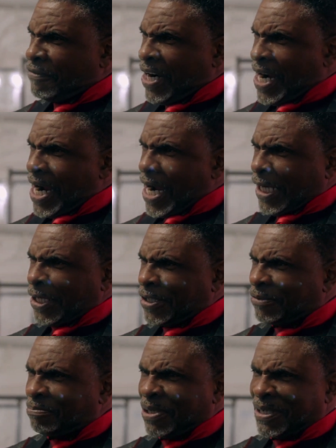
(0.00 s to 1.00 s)
to the film,
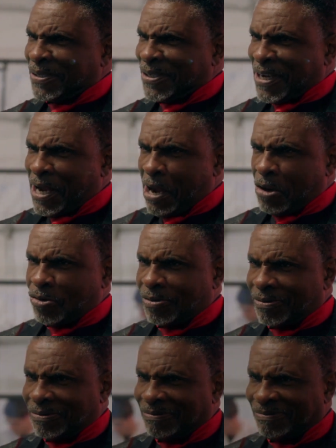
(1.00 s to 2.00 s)
there's almost
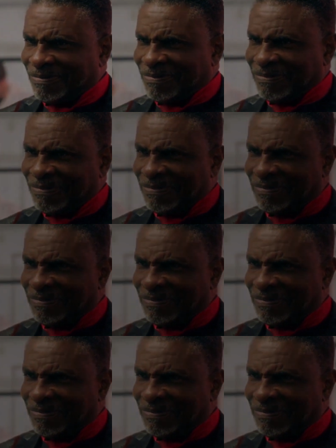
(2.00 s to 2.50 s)
nothing else of value